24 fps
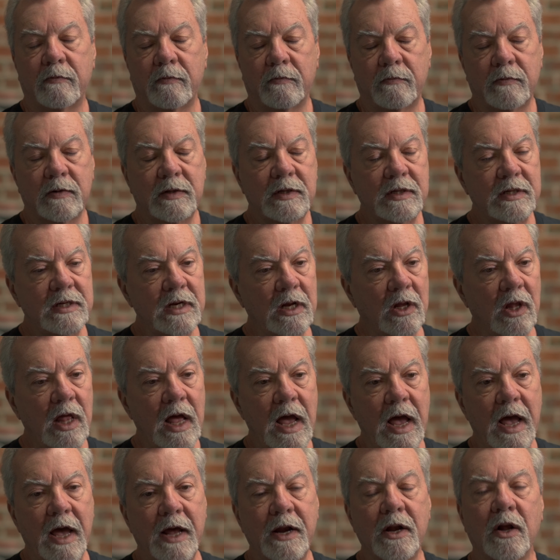still
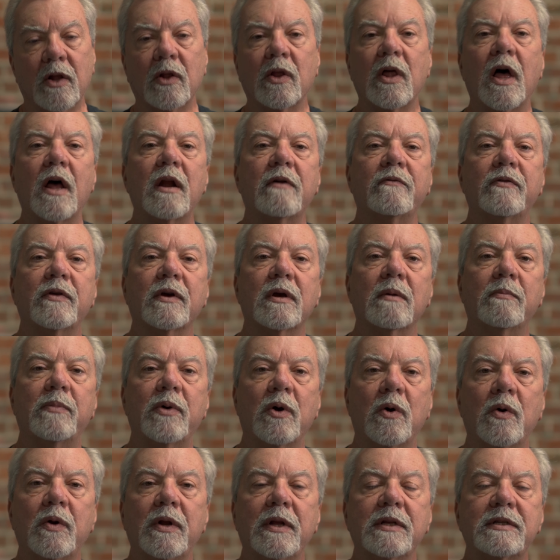had a lot of the
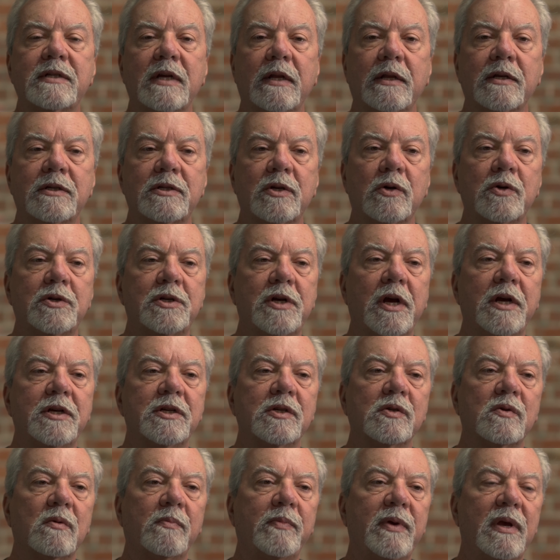components and
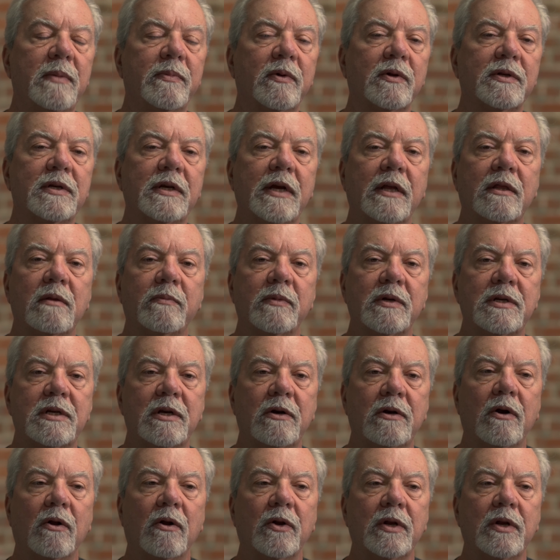associations with people to get the
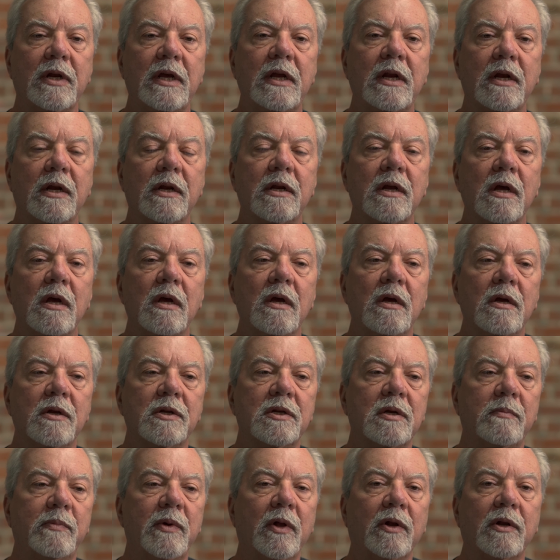material needed to
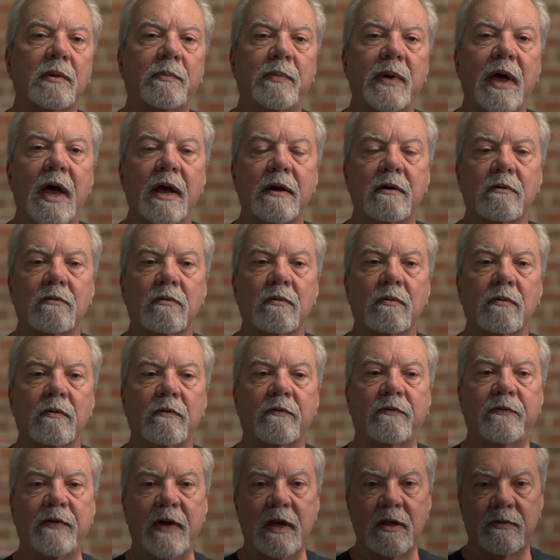build it back
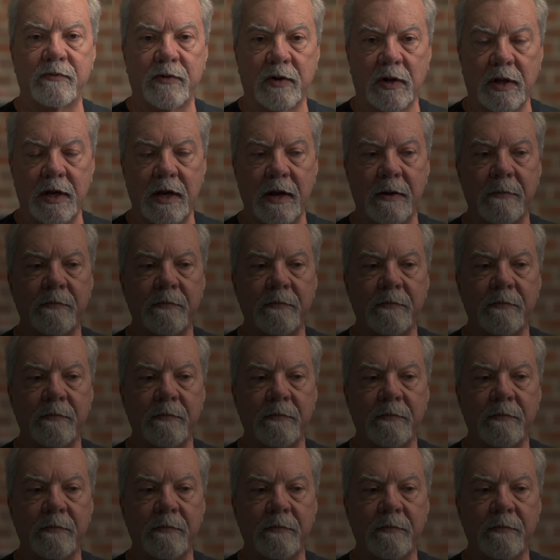faithfully.